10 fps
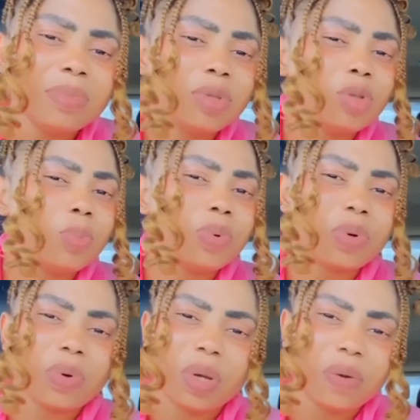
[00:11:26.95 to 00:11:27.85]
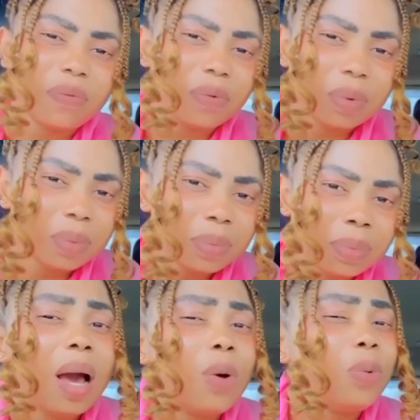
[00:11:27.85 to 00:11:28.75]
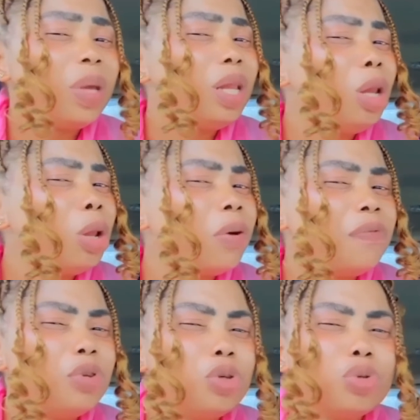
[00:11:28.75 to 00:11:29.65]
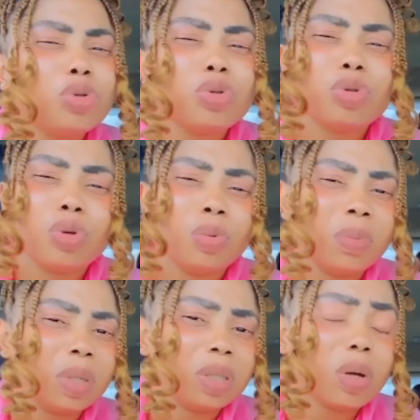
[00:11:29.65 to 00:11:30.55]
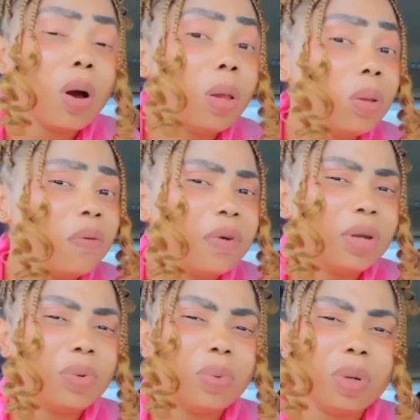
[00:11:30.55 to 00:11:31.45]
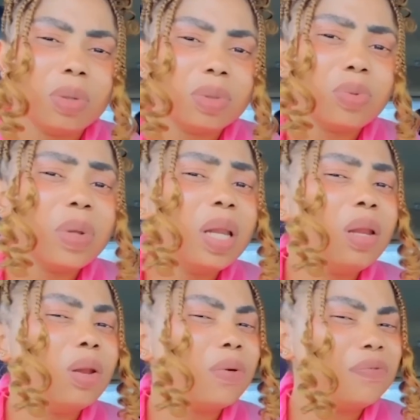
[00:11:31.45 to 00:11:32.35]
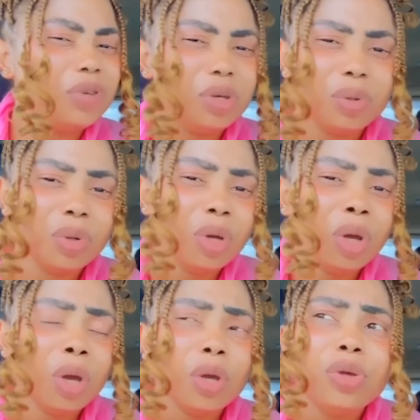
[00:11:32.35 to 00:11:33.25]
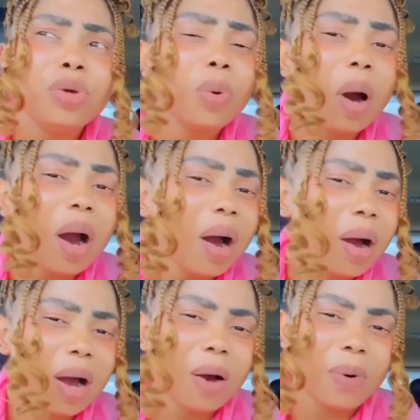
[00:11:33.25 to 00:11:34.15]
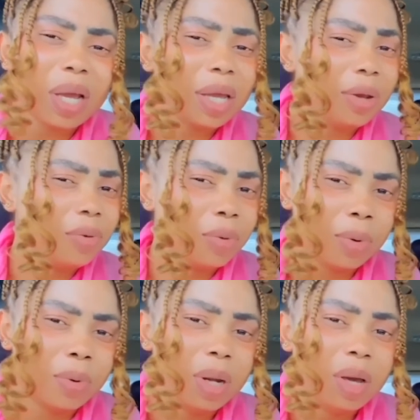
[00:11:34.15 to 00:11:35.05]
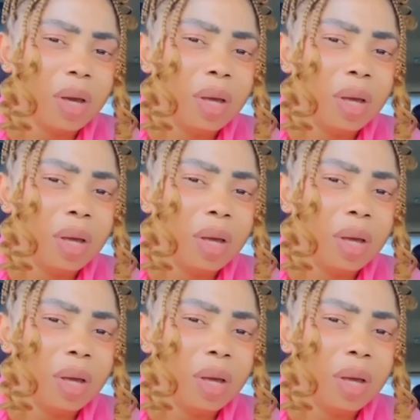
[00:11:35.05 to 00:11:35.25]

I am super grateful. We love you so much, all over the world. We love you. You are our hero.